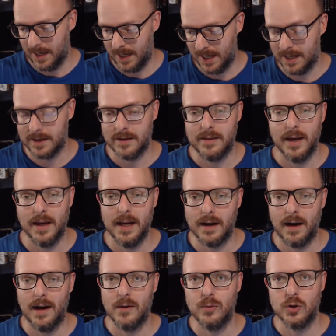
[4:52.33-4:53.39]
And then
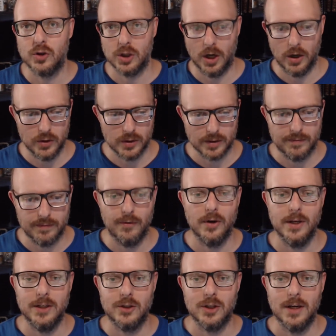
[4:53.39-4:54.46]
I will show you the
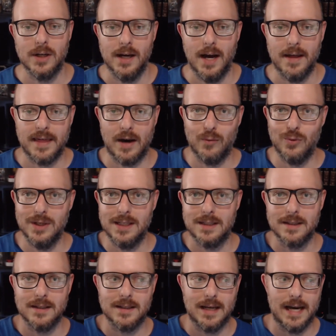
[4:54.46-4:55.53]
footage that we
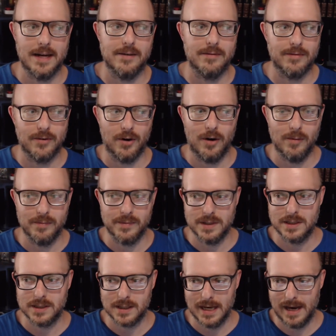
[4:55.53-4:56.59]
can get from
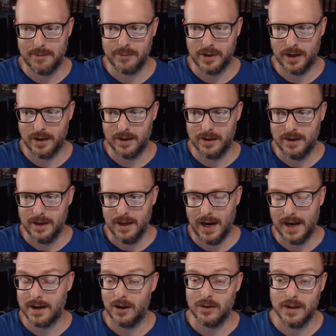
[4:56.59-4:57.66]
this camera.
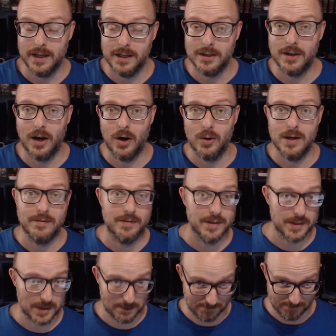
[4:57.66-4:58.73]
And I'll let you know if
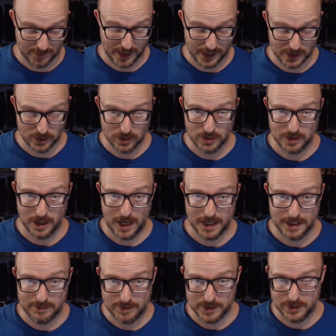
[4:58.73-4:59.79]
it's any good
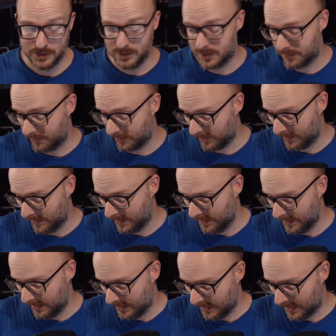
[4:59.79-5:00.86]
and if it's useful.
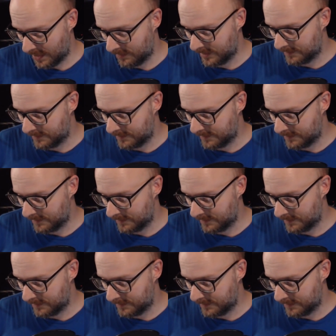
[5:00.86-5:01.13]
I